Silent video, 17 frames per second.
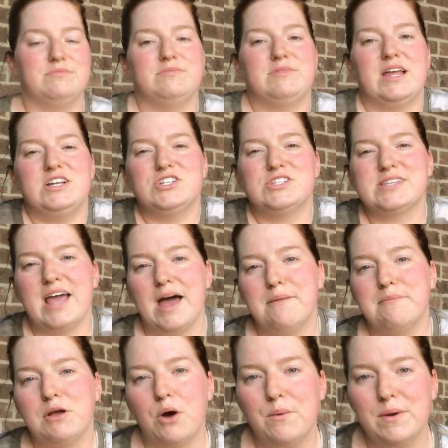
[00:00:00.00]
they just
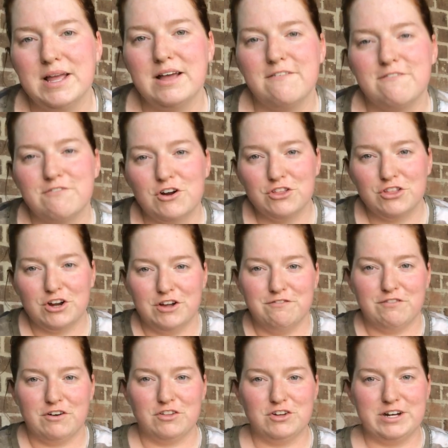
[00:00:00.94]
kept going further
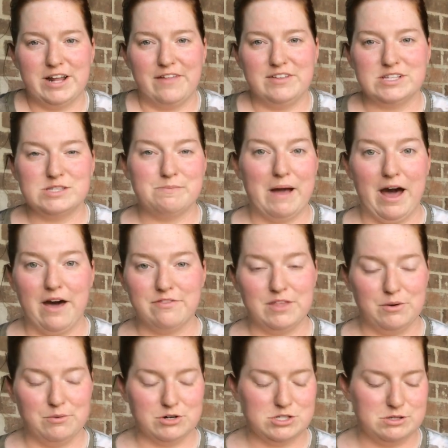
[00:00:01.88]
and further down this path
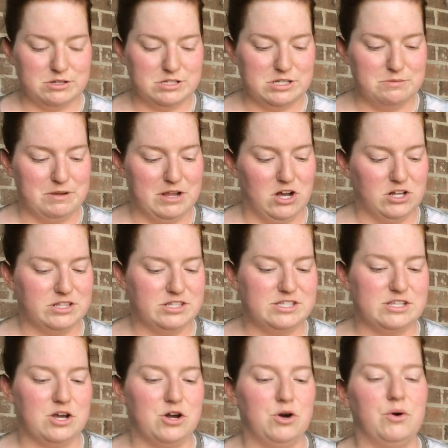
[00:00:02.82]
they weren't supposed to be on,
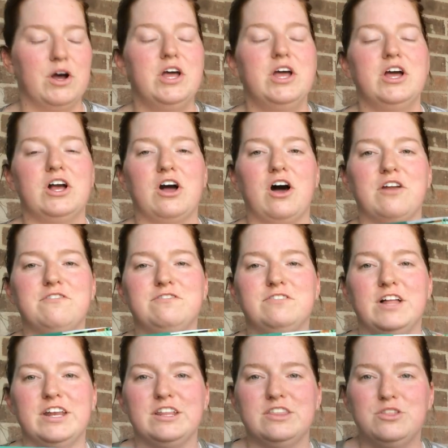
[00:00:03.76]
so God
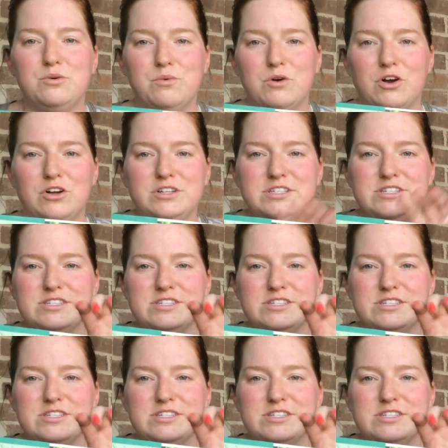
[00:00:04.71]
flooded the world.